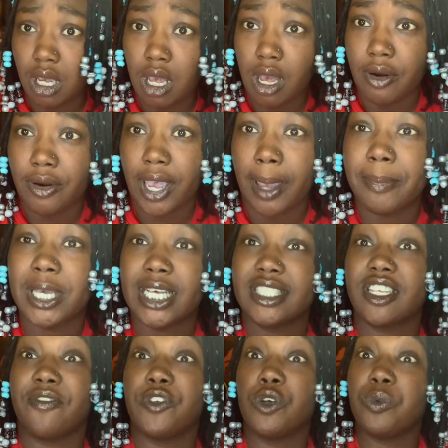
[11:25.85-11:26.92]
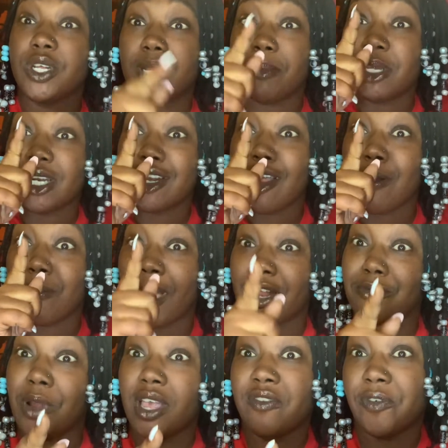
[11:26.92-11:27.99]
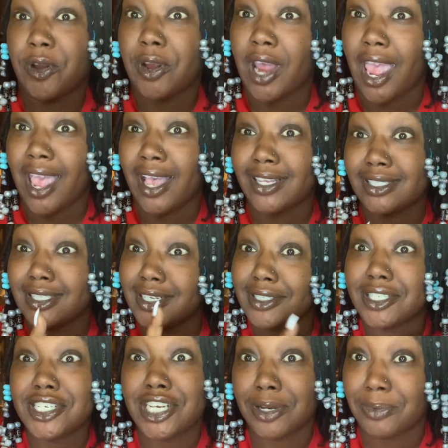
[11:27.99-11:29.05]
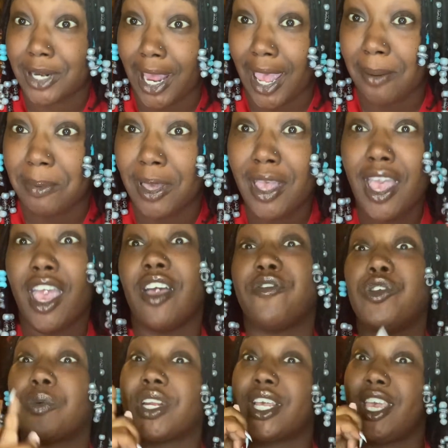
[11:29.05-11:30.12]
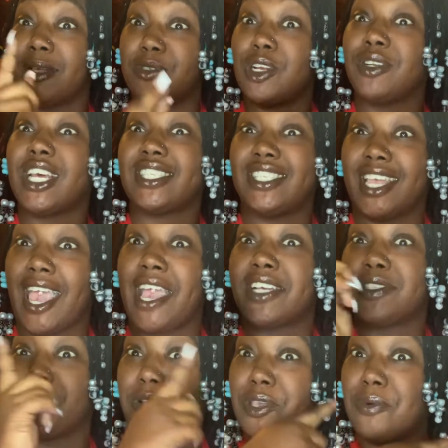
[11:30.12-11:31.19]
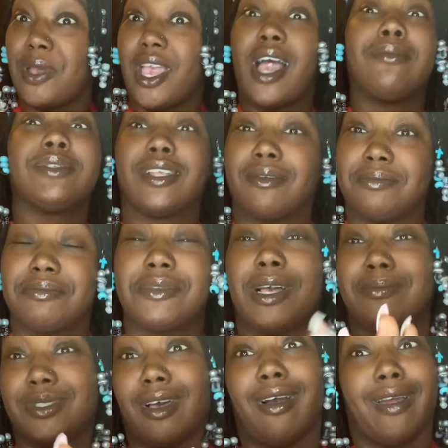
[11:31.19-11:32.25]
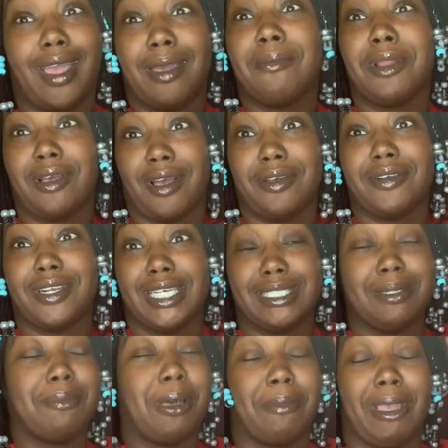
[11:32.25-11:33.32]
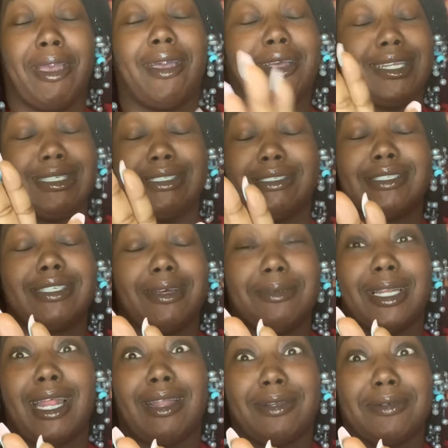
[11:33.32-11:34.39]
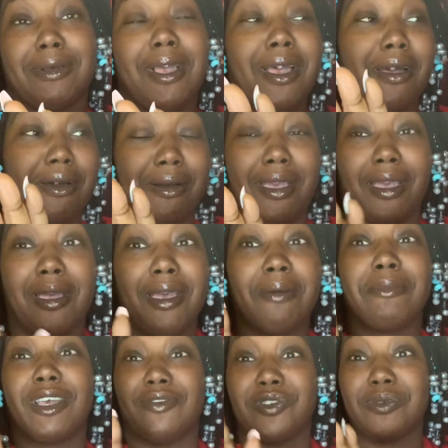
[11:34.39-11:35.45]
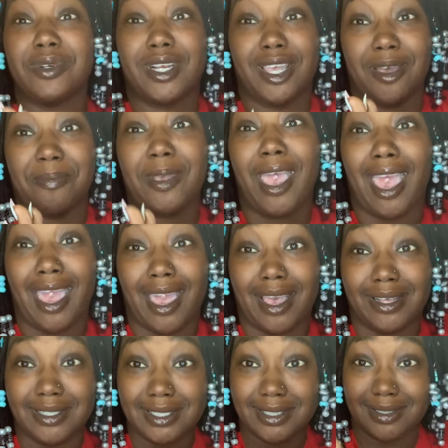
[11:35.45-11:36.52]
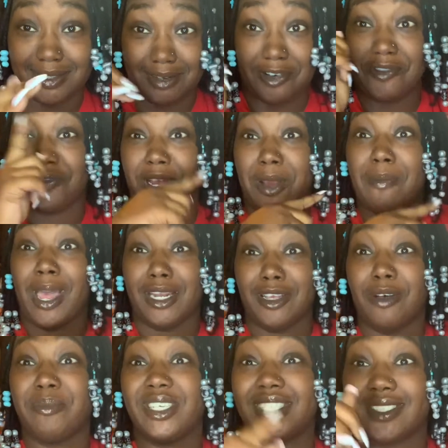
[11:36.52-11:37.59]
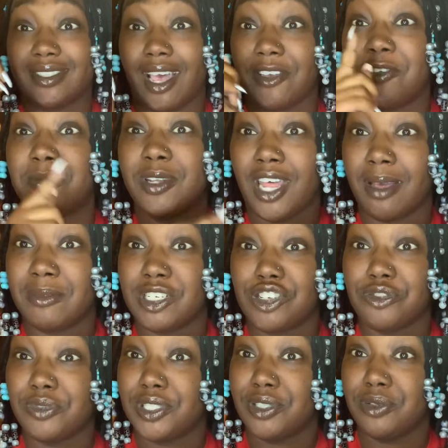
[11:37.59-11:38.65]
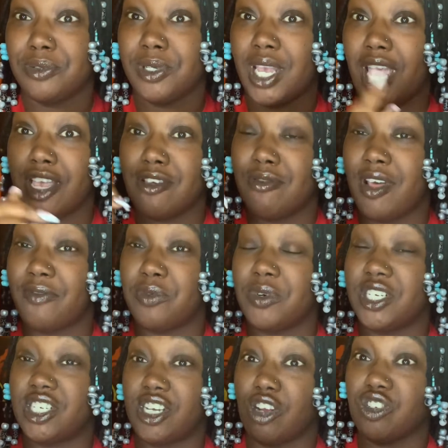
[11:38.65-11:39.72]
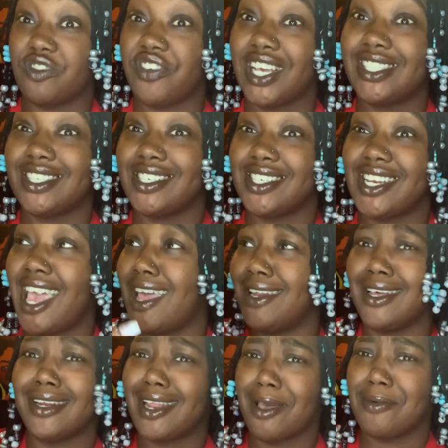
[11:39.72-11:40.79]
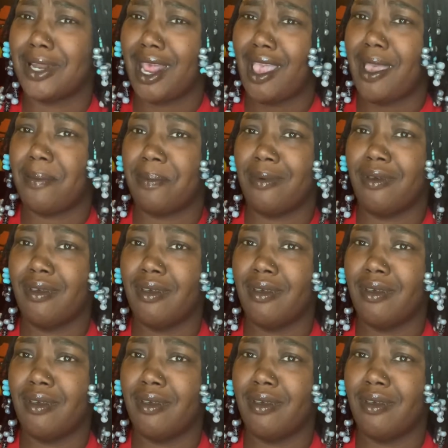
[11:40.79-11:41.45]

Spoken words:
Okay, because if you wouldn't have been in there moderating for her ass, none of this shit would have happened. If you would have kept your dusty ass where you at, I'm sorry, I didn't mean to call you dusty, my bad. That's just something that I do. Okay, but if you would have kept your ass over there minding your business like you claimed that you was doing, and you never would have showed your face in the chat, none of that would have happened.